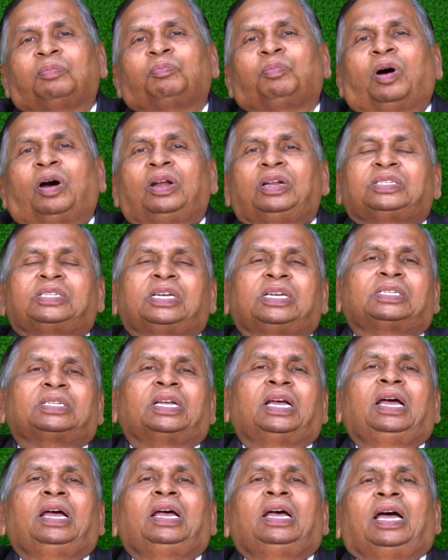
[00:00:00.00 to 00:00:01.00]

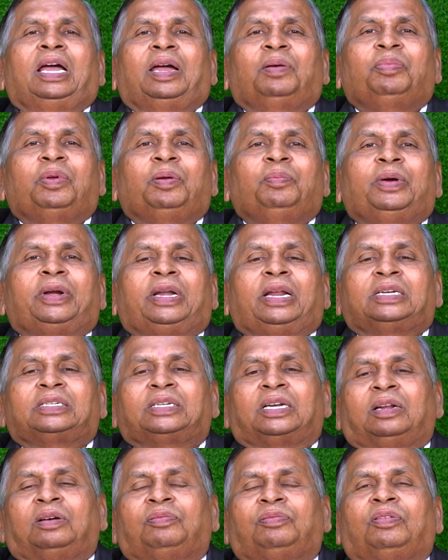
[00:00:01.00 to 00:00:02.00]
policies,
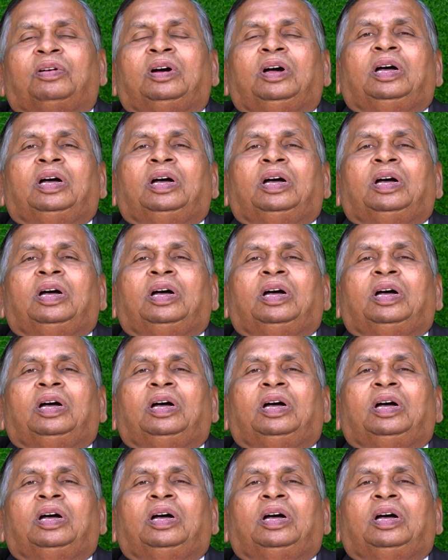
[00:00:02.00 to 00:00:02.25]
implementation of